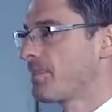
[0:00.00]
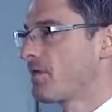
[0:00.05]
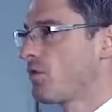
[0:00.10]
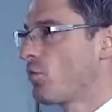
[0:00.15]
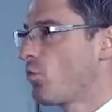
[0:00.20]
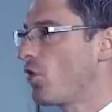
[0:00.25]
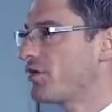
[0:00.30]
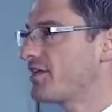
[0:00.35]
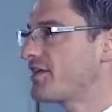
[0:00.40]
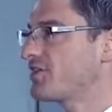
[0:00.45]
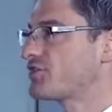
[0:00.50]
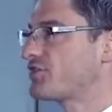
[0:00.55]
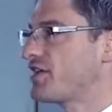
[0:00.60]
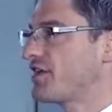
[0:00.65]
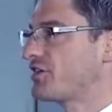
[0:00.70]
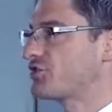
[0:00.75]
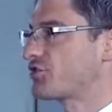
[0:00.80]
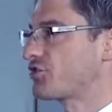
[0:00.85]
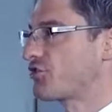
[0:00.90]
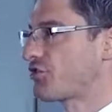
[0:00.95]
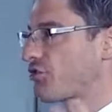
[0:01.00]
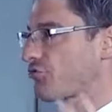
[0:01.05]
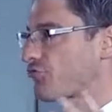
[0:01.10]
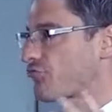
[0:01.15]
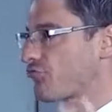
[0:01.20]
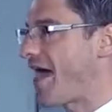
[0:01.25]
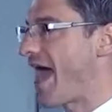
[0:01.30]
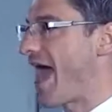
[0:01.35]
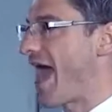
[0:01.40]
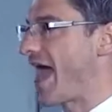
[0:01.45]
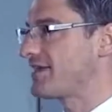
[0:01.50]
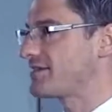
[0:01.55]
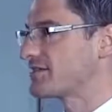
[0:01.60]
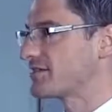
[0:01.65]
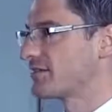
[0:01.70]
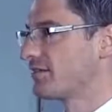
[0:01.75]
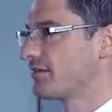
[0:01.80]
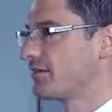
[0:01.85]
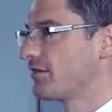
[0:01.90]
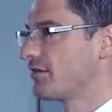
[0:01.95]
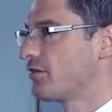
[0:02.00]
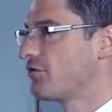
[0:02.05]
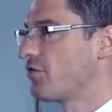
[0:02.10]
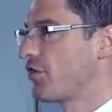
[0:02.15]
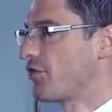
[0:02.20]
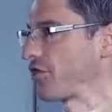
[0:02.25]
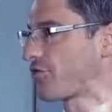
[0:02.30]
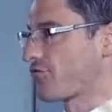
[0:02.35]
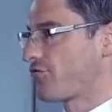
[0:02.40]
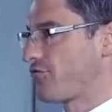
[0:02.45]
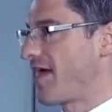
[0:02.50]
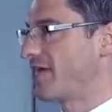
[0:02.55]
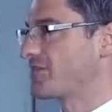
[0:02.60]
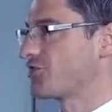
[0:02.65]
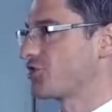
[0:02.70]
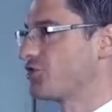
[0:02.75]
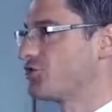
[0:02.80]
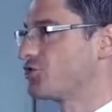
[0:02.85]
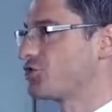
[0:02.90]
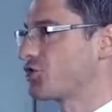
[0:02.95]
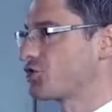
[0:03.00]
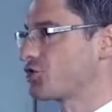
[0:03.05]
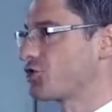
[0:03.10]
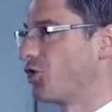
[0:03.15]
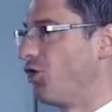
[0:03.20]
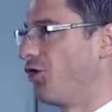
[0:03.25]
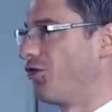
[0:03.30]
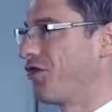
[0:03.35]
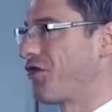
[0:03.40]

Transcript: What is this threat that threatens us all,